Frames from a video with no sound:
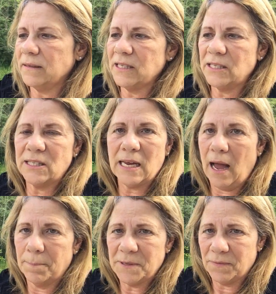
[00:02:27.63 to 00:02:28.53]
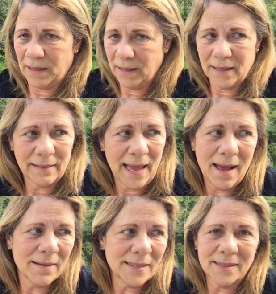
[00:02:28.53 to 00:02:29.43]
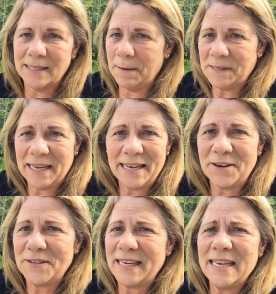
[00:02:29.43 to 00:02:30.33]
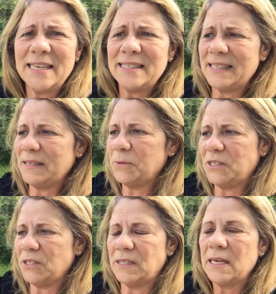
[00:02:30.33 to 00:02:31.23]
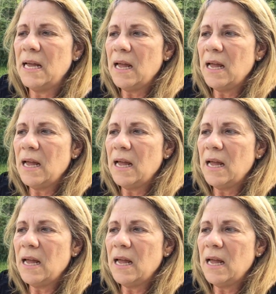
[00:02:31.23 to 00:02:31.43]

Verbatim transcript: just stopped cleaning the house and stopped taking care of the kids. And it was just